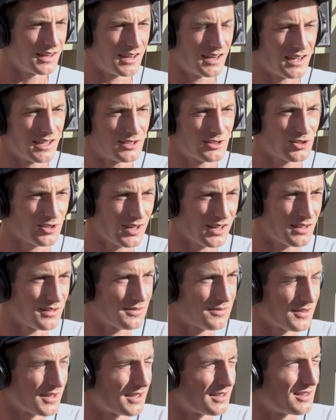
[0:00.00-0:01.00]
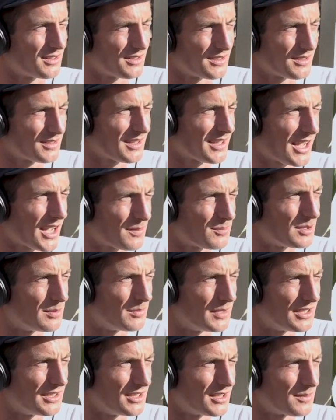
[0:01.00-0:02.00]
I try to find a happy
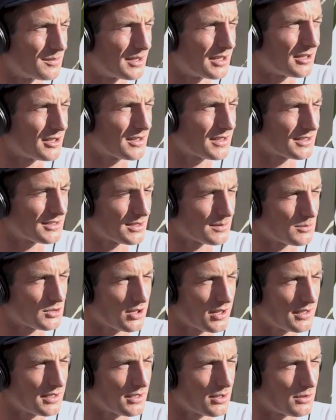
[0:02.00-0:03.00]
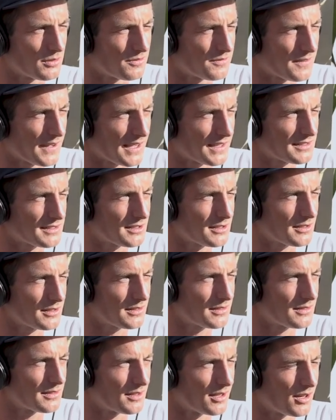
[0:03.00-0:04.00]
medium there because I'm trying to go
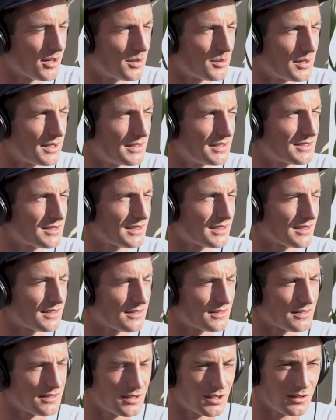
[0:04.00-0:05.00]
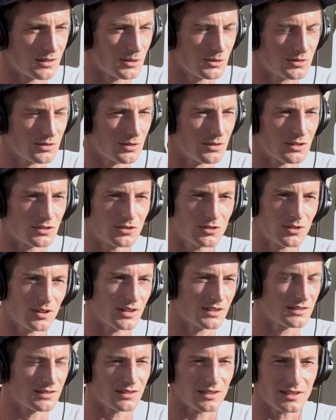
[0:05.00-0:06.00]
faster always, and the looser the
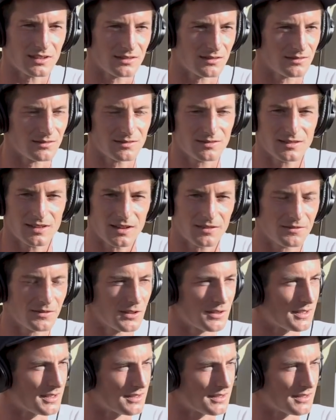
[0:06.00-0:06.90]
trucks, like I feel